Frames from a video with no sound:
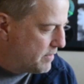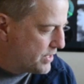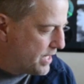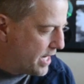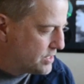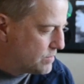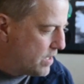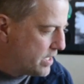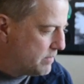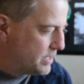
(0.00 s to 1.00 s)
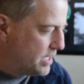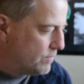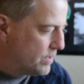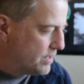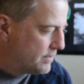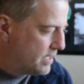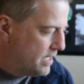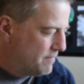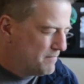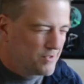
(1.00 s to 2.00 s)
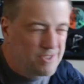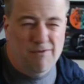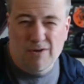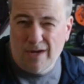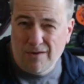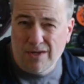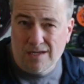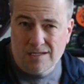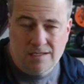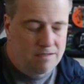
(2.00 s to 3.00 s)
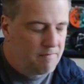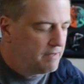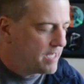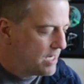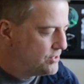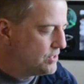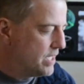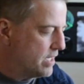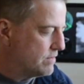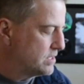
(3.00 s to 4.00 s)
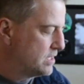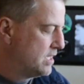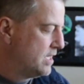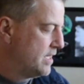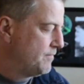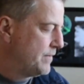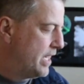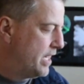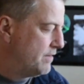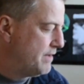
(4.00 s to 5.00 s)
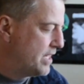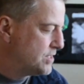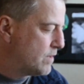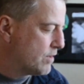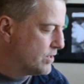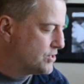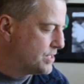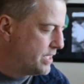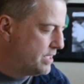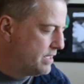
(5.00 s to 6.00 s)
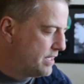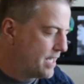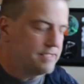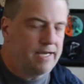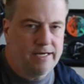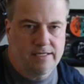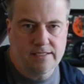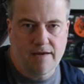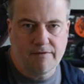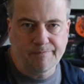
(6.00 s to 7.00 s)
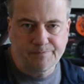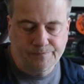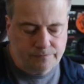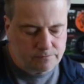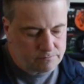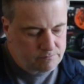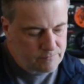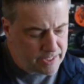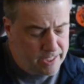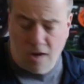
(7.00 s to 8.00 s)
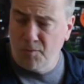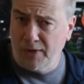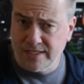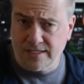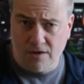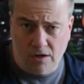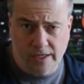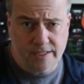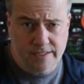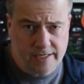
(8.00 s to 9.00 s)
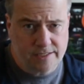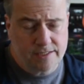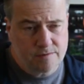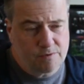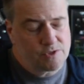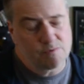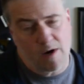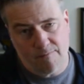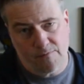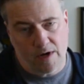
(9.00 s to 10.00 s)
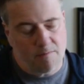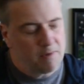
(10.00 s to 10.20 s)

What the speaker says: the Nightswan to begin with. Most of you know this, but in case you don't, Nightswan originated in 1987 in all places Arlington, Texas, which is where I'm from.